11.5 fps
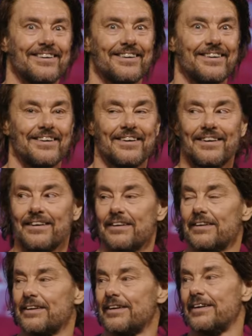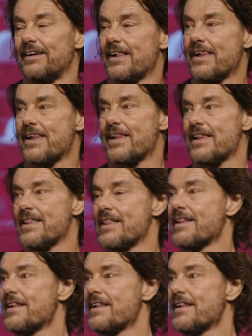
Nothing is said.